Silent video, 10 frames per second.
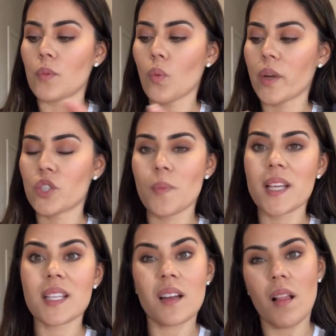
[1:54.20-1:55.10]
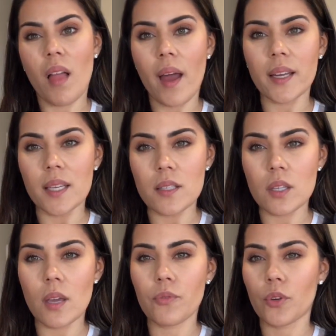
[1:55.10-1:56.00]
which makes it a lot
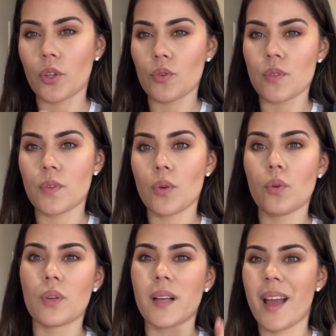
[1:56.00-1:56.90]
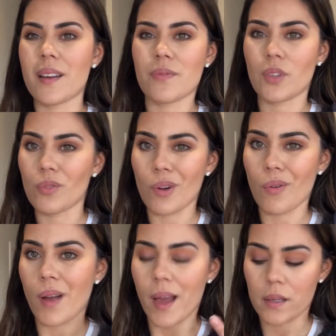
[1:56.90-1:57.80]
easy for those of you who kind of don't
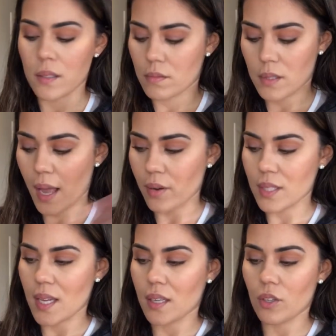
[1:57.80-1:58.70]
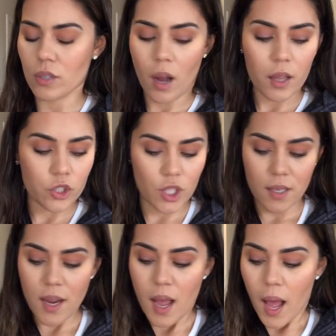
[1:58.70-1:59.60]
know how to take your
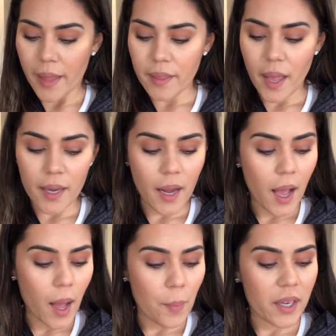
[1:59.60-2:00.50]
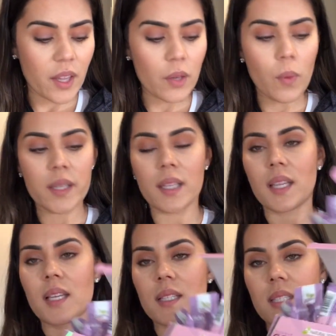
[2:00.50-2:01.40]
collagen. And then another one that
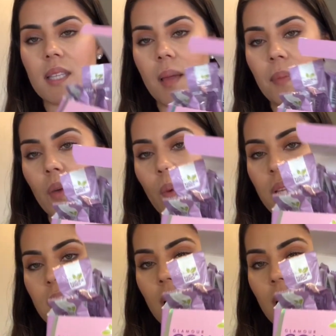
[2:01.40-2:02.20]
they sent me was the